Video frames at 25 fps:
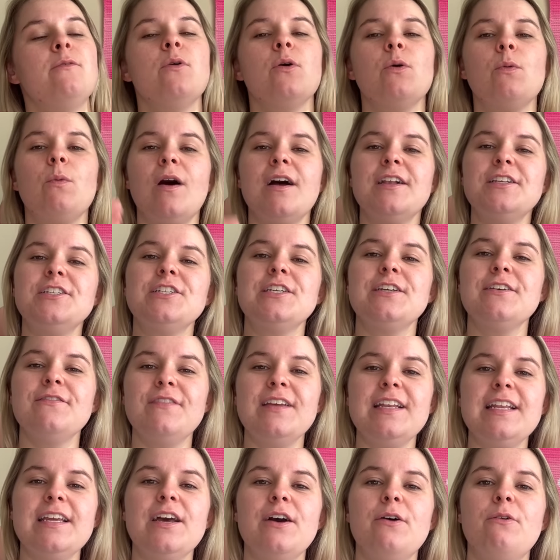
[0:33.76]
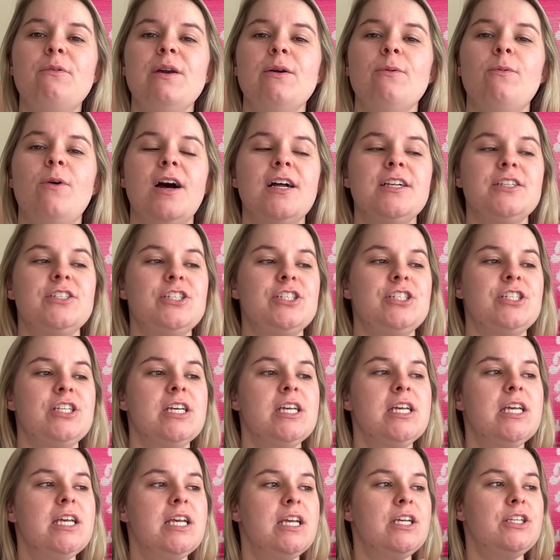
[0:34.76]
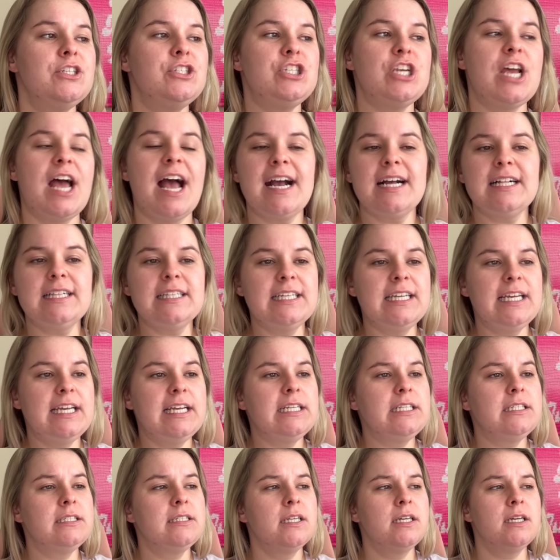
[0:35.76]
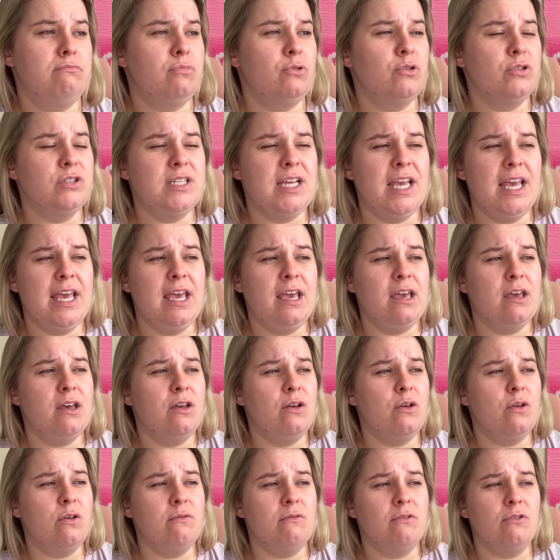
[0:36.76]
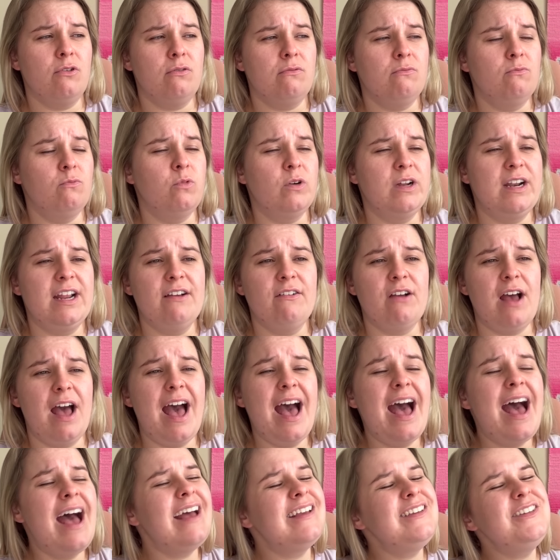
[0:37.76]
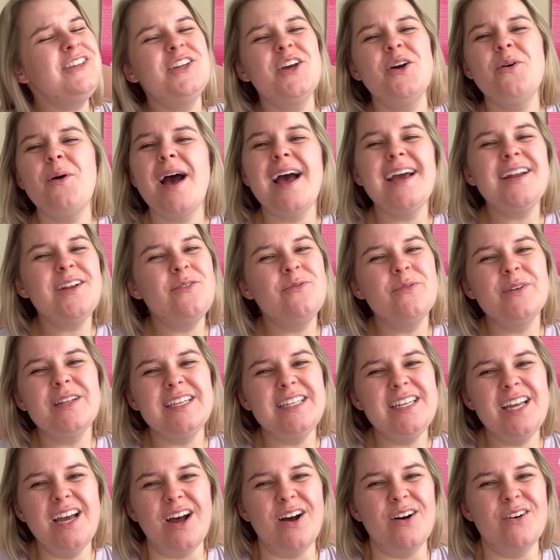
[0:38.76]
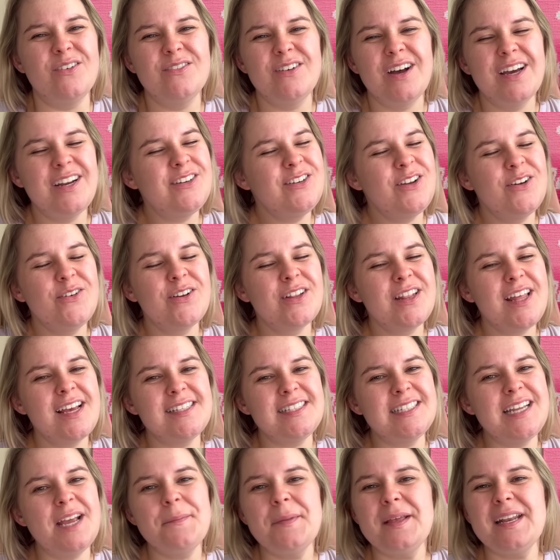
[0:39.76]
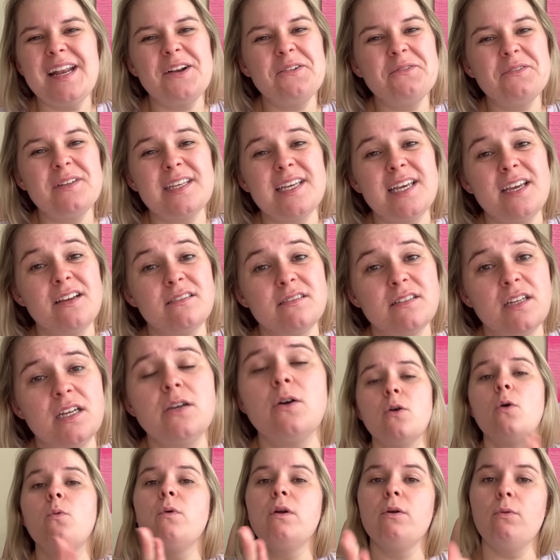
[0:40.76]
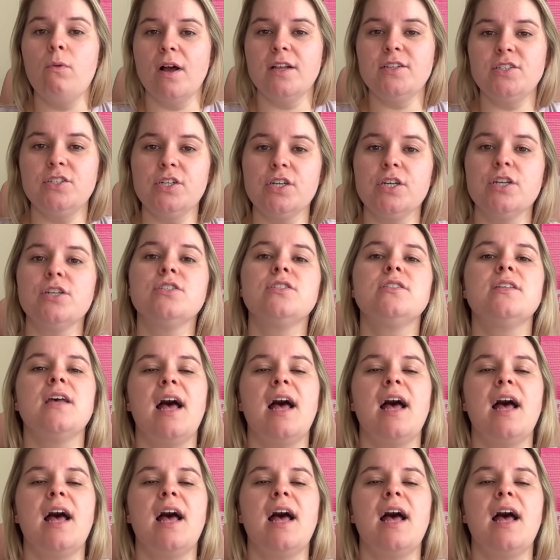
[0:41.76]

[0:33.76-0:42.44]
We're watching a video. We watched Jacqueline Ortega, whatever. You know, I don't really know. I don't know her last name and I don't really care to look. We watched hers.